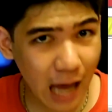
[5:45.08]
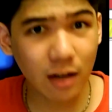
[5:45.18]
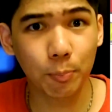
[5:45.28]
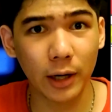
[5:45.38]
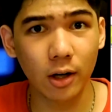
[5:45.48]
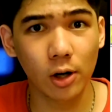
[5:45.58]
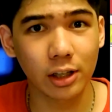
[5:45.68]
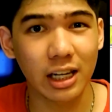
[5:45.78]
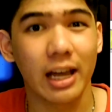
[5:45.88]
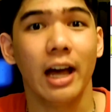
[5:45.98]
and
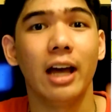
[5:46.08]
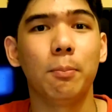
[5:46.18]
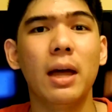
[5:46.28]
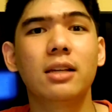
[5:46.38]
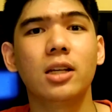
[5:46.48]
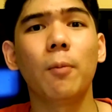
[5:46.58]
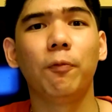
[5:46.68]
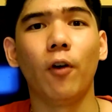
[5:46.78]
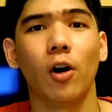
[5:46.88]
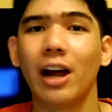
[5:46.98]
priority, it makes
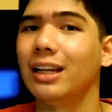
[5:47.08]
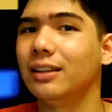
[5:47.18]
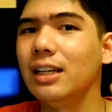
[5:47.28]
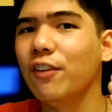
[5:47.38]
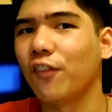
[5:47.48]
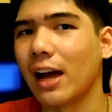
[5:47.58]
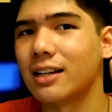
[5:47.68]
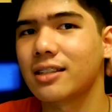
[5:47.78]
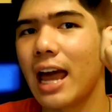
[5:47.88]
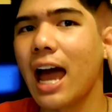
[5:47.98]
up for in
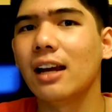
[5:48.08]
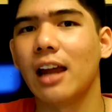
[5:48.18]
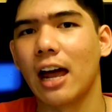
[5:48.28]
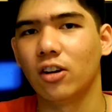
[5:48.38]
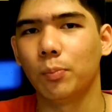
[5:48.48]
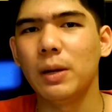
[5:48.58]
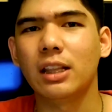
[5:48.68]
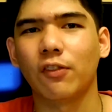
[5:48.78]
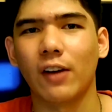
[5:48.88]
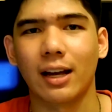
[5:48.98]
defense and end of
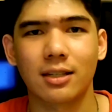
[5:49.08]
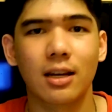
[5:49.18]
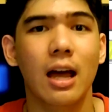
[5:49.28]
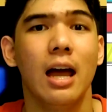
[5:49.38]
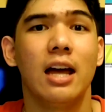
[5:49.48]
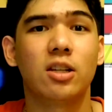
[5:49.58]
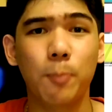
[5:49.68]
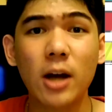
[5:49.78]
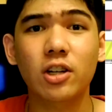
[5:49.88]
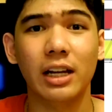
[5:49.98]
beat effects.
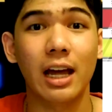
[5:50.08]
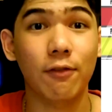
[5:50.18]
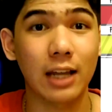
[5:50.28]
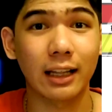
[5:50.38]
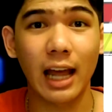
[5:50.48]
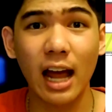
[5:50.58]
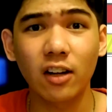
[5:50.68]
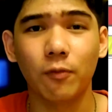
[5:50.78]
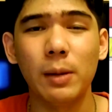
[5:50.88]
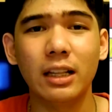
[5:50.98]
Especially if that
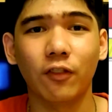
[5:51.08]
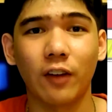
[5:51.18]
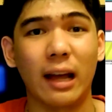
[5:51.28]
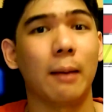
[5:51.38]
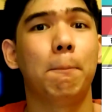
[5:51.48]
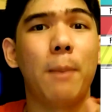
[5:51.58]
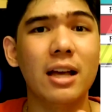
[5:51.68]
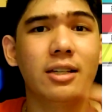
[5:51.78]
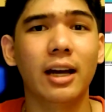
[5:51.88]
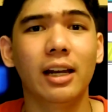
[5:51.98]
end of beat effect
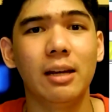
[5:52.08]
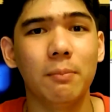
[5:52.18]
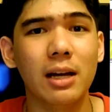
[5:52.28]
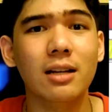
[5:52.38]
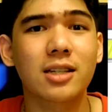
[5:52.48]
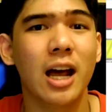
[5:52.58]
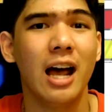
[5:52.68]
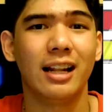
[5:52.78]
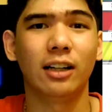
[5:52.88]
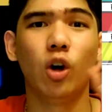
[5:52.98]
basically means
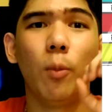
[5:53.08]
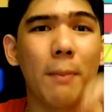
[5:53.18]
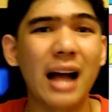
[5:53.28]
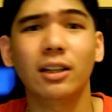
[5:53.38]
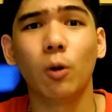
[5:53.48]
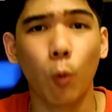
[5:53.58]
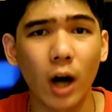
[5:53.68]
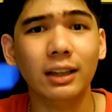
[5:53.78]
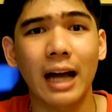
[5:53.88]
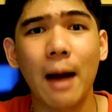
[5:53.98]
that no matter
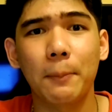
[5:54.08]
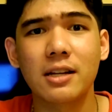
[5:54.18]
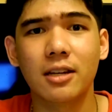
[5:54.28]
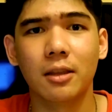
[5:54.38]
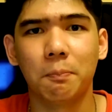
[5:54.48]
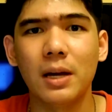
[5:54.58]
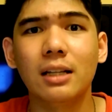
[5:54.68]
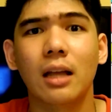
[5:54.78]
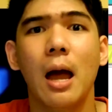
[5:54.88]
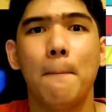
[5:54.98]
what happens in the
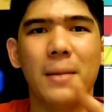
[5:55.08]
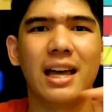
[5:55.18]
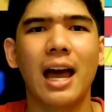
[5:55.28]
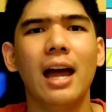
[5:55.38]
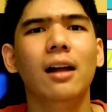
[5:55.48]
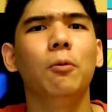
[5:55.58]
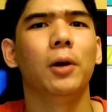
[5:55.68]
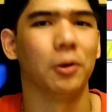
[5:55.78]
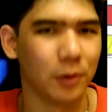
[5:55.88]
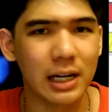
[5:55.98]
beat,
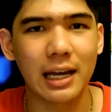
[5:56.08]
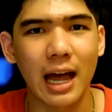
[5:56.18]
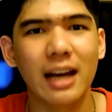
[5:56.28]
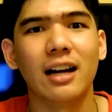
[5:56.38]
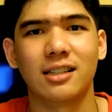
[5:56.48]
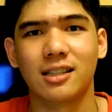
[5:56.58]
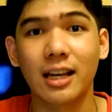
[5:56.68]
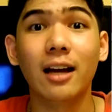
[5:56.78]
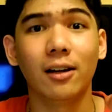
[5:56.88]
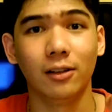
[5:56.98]
MIkhail will regain a
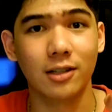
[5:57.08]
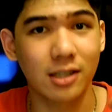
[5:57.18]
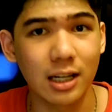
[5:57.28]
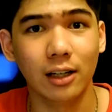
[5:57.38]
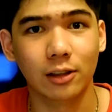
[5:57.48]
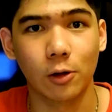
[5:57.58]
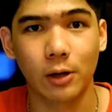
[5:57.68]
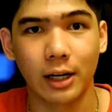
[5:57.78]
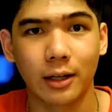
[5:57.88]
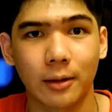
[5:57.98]
single seal
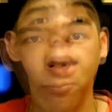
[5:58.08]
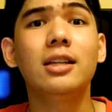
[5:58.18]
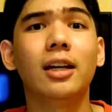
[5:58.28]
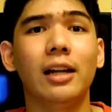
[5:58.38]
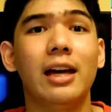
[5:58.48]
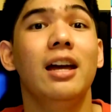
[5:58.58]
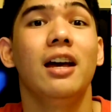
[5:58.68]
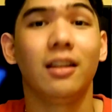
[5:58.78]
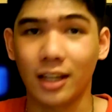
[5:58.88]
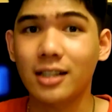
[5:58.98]
token.
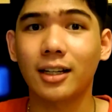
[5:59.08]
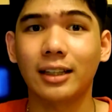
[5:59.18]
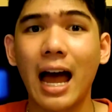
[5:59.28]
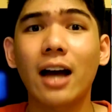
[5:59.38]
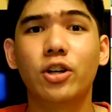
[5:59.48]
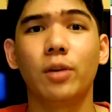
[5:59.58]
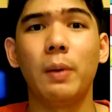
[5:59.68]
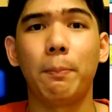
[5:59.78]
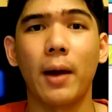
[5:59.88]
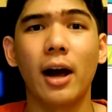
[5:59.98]
Easily, this attack should be